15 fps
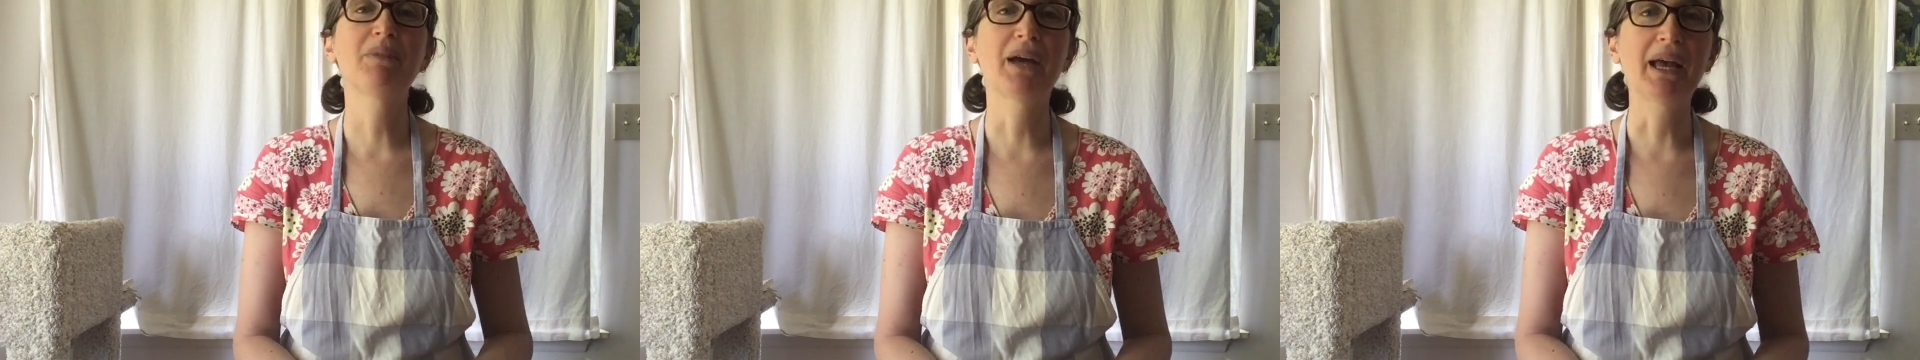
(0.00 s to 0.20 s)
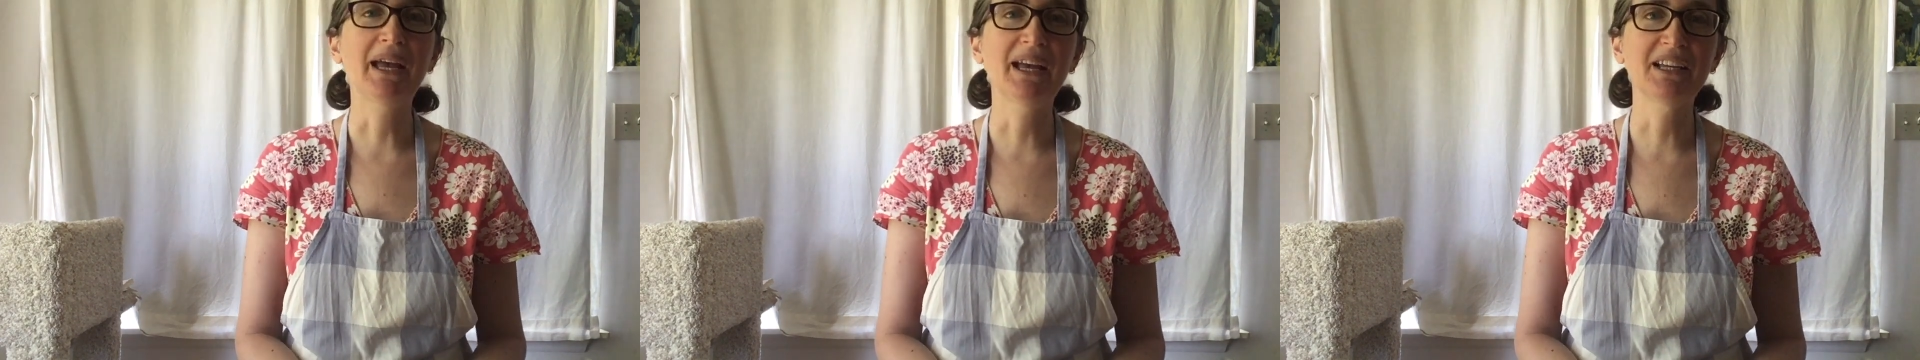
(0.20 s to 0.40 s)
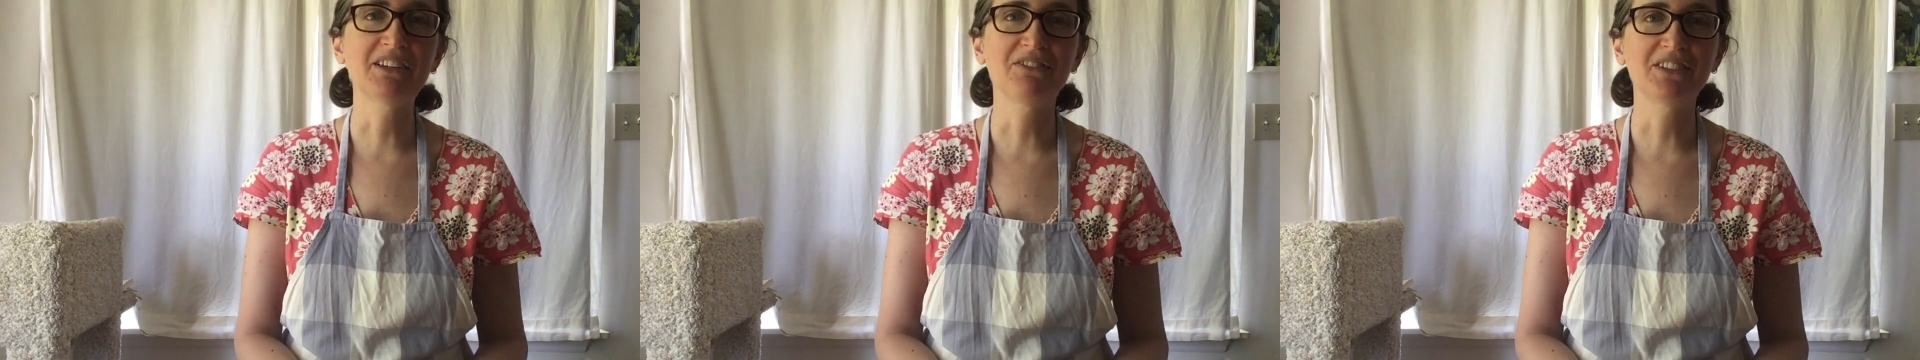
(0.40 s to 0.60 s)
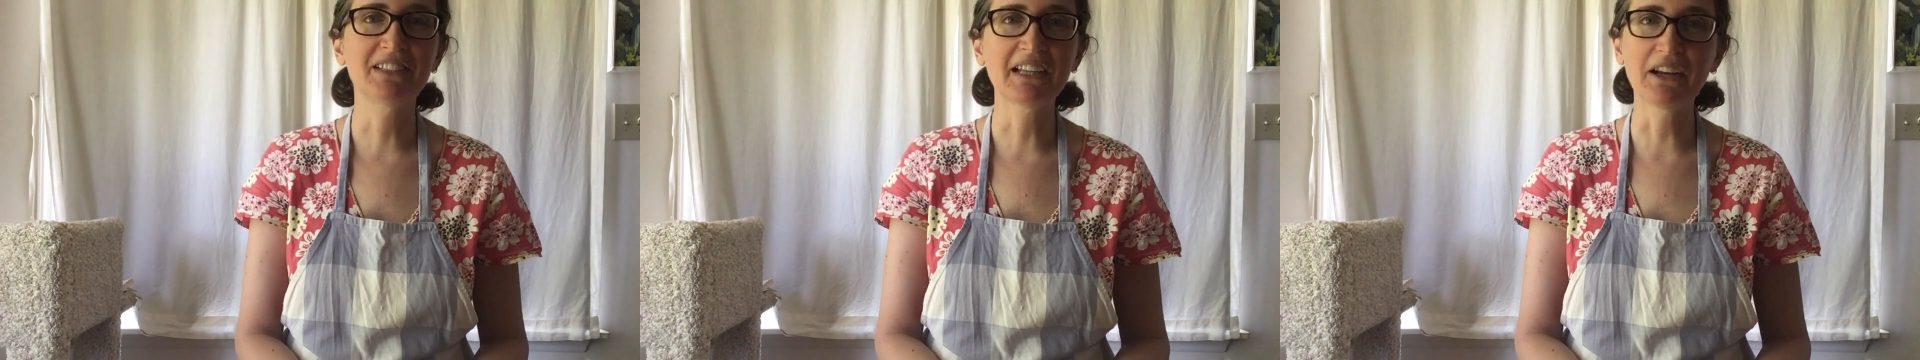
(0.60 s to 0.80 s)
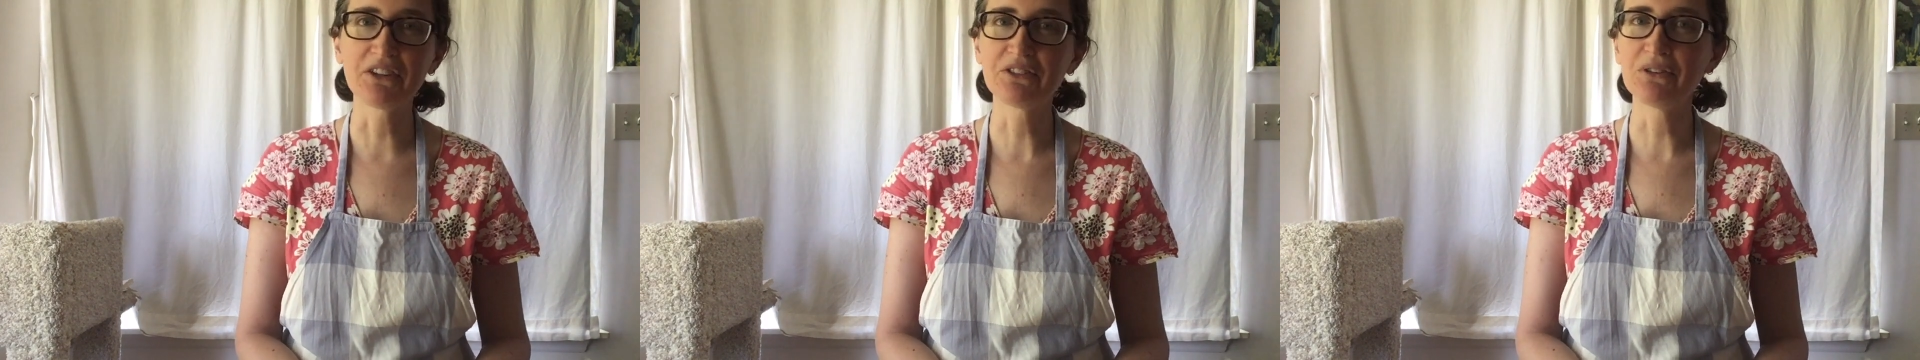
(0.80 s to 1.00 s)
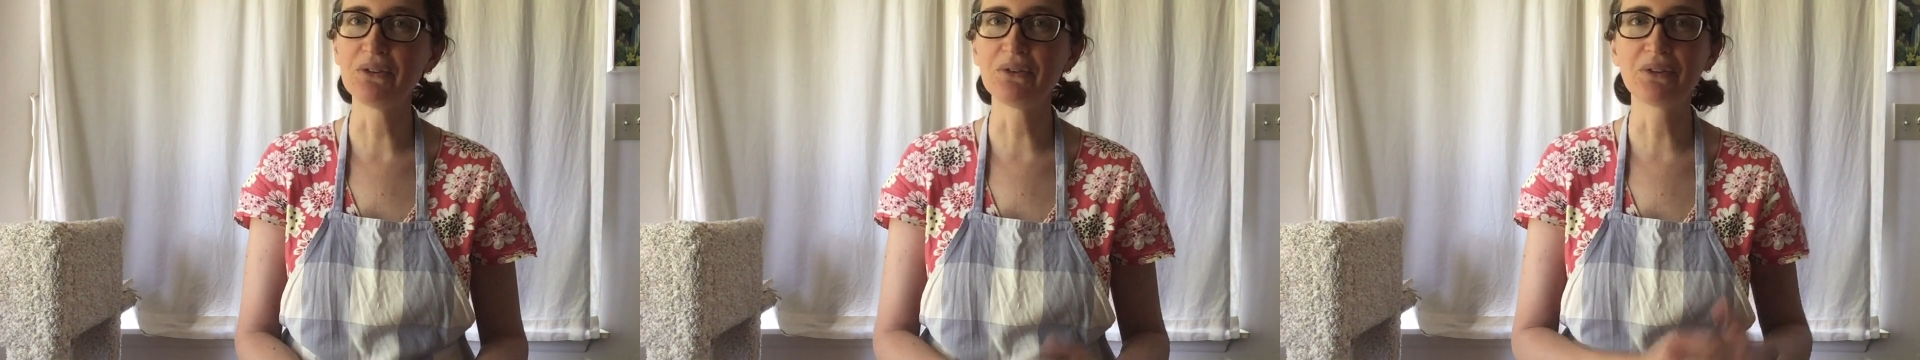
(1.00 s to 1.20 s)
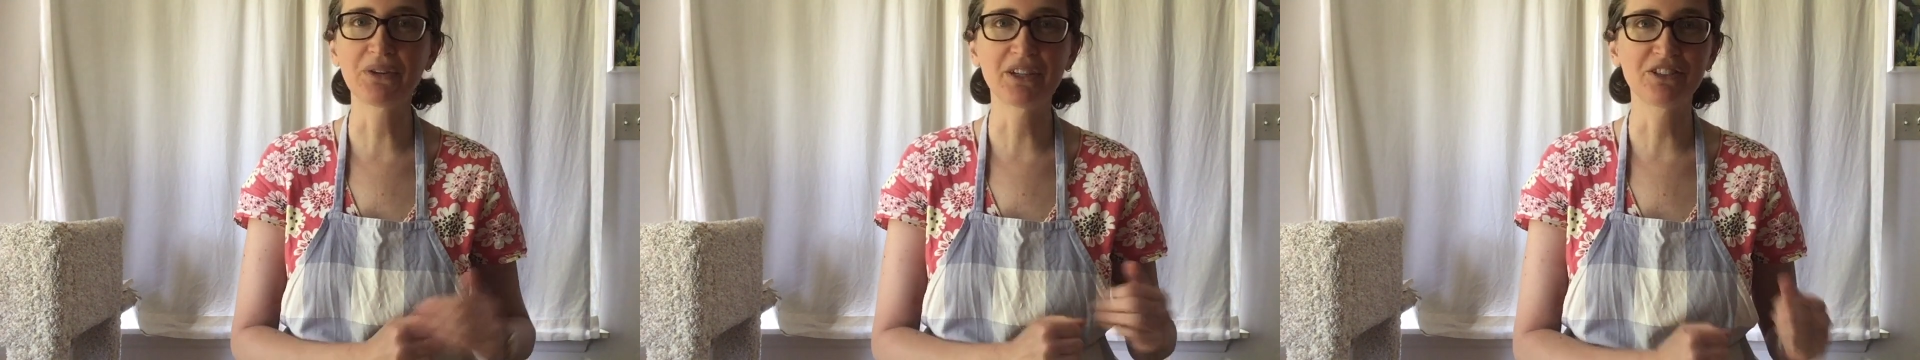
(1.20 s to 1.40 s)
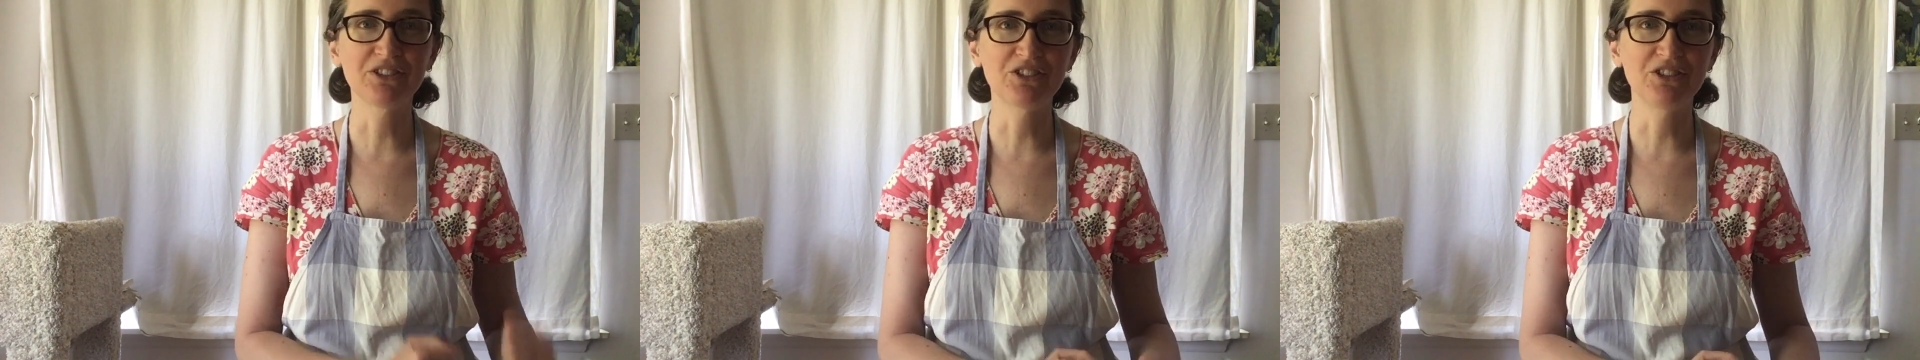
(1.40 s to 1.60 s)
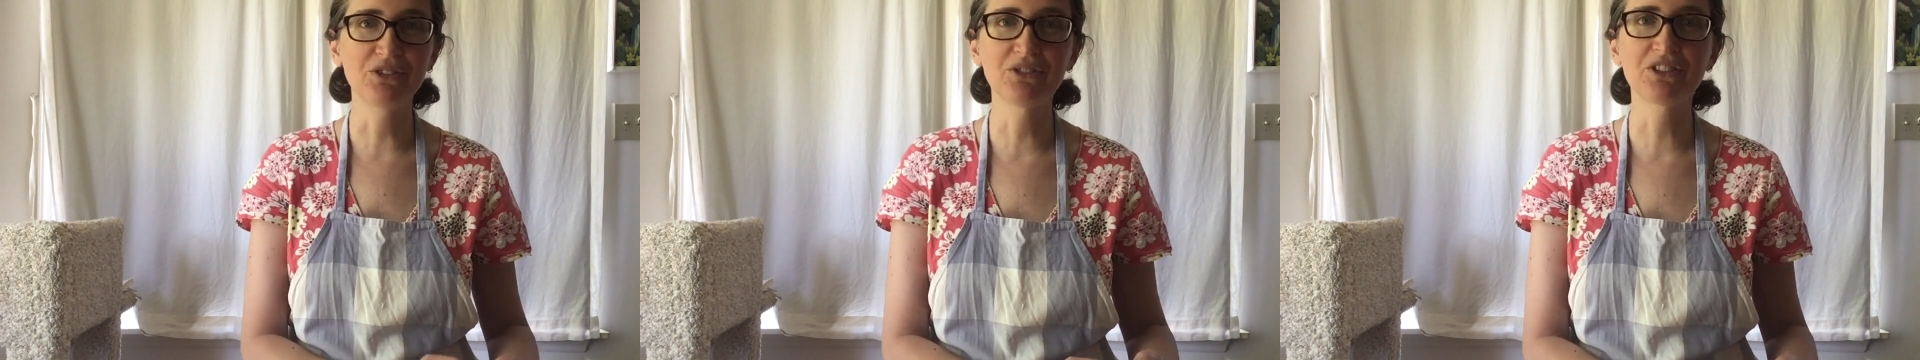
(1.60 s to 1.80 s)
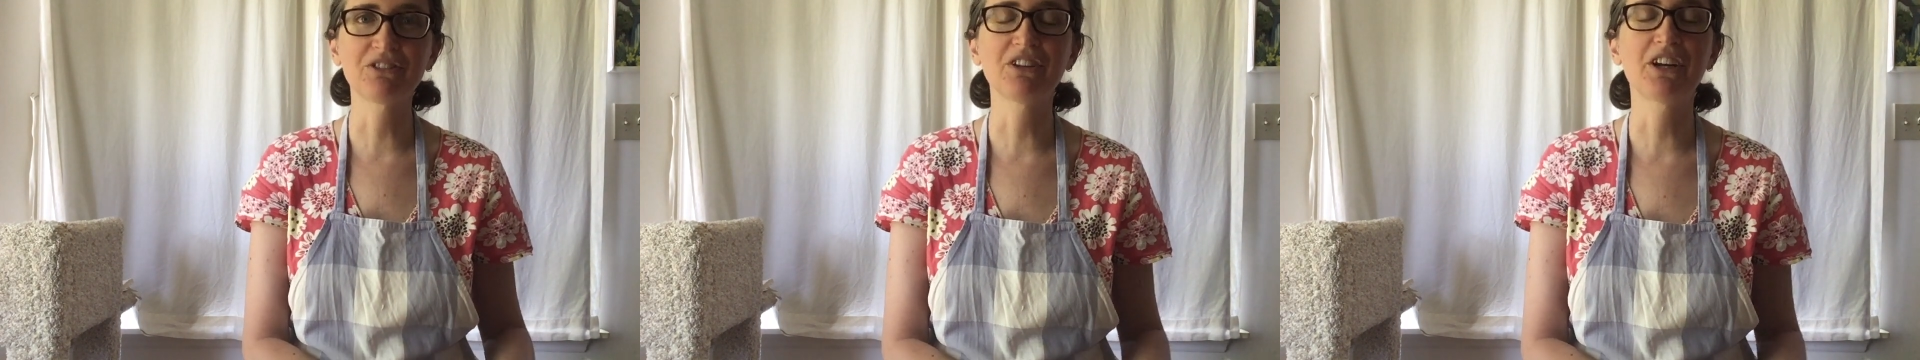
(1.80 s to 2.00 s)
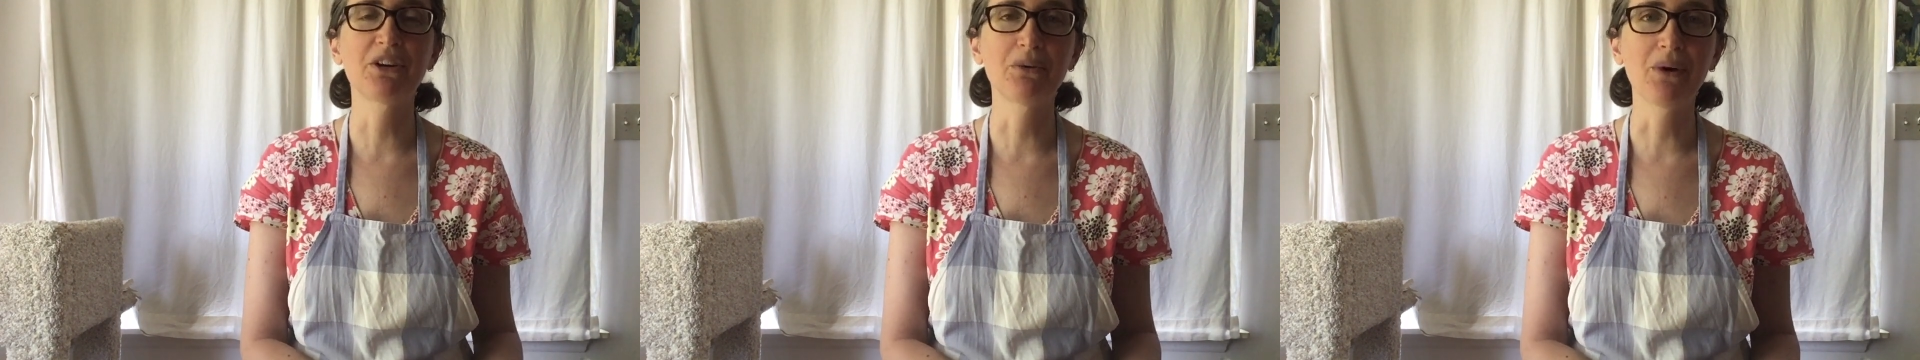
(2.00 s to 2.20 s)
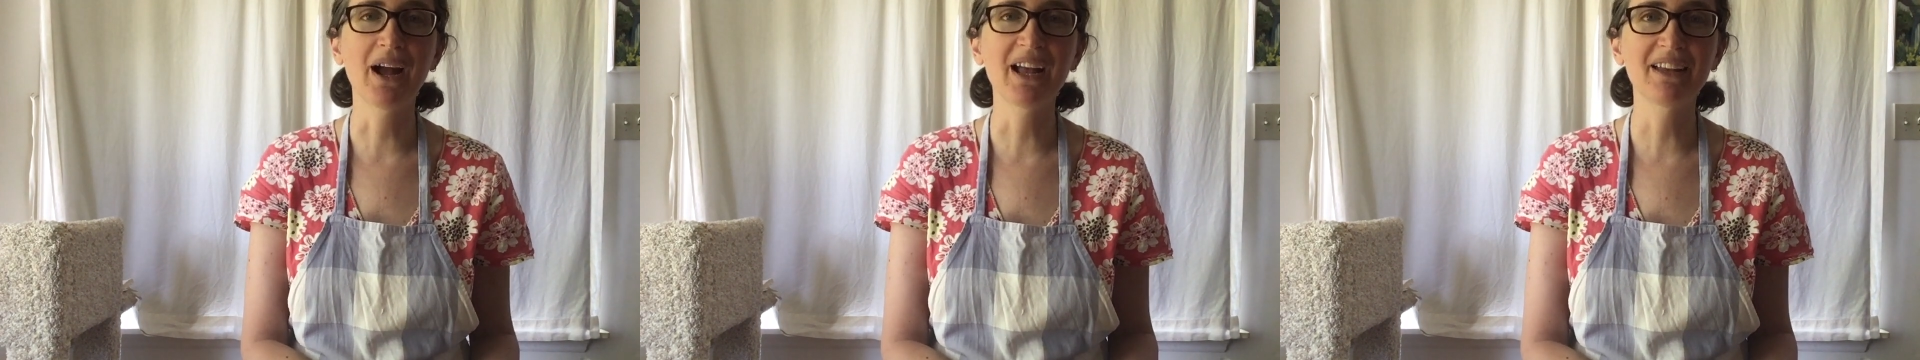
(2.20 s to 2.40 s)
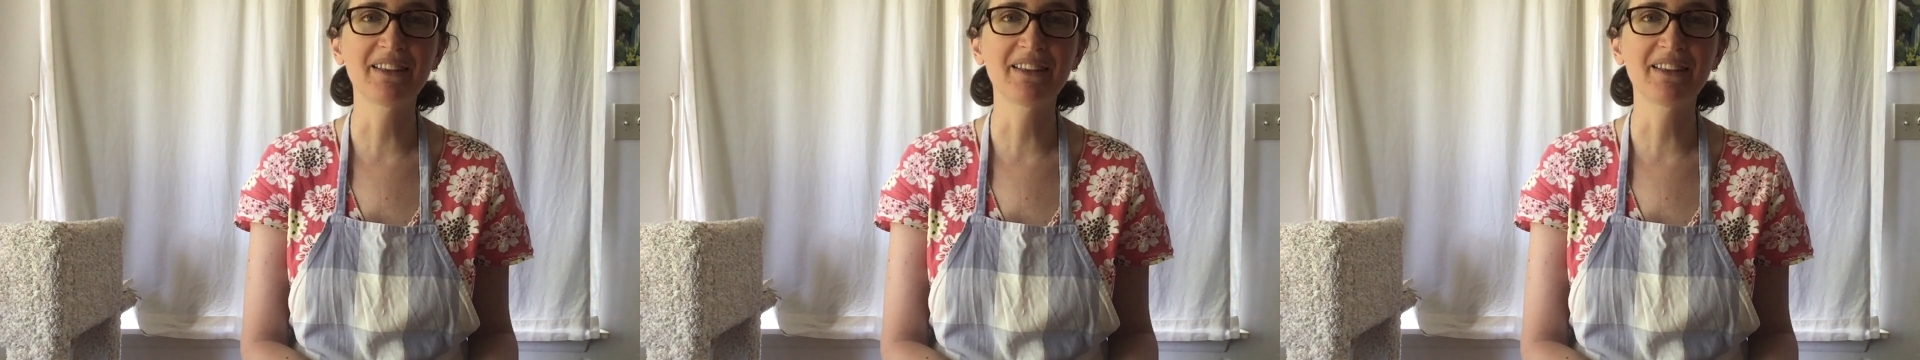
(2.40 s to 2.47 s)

And if it tells you you can just use it right away,